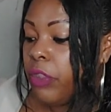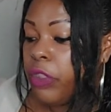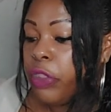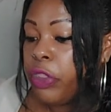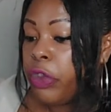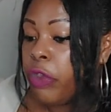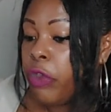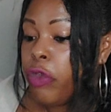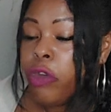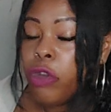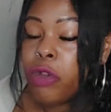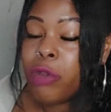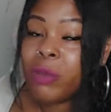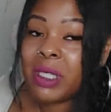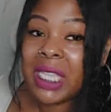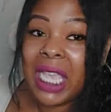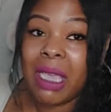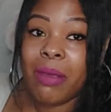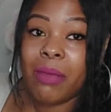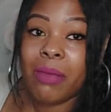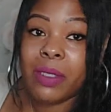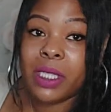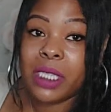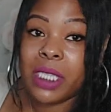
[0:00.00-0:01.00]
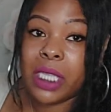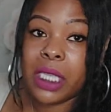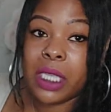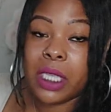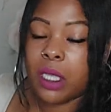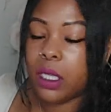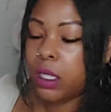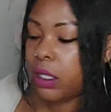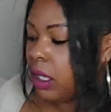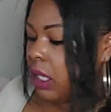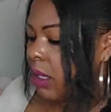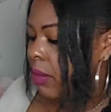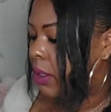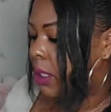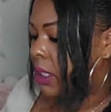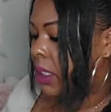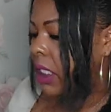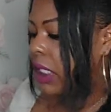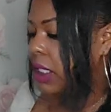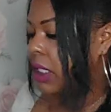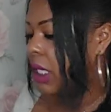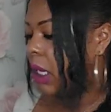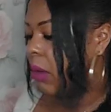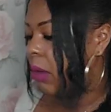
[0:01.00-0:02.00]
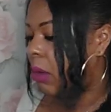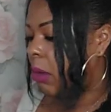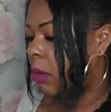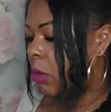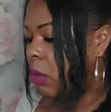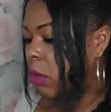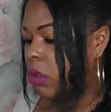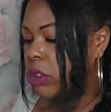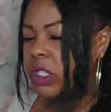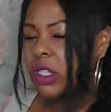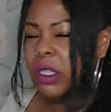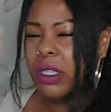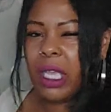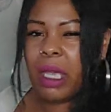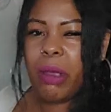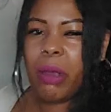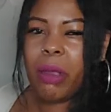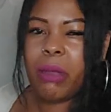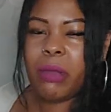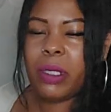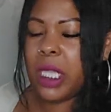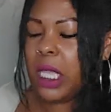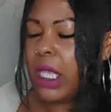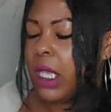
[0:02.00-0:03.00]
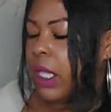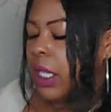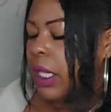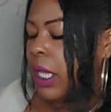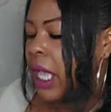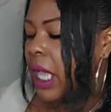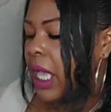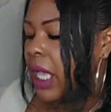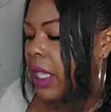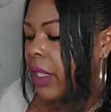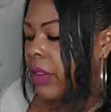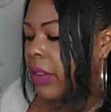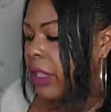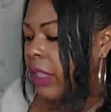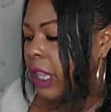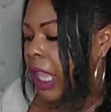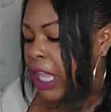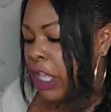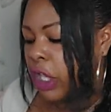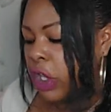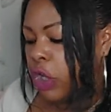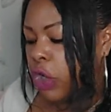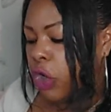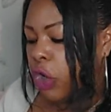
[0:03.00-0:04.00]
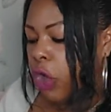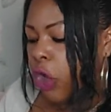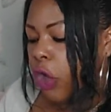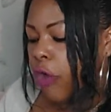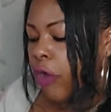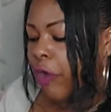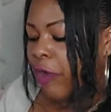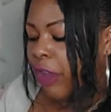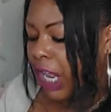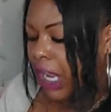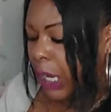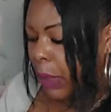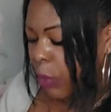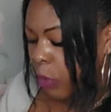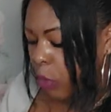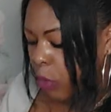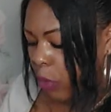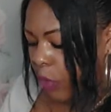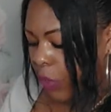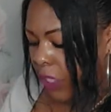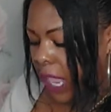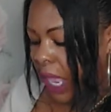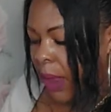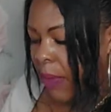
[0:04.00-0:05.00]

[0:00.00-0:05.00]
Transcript: the room's empty. Let me see, tell me more. Do you get what I'm saying? Like like you're not available, the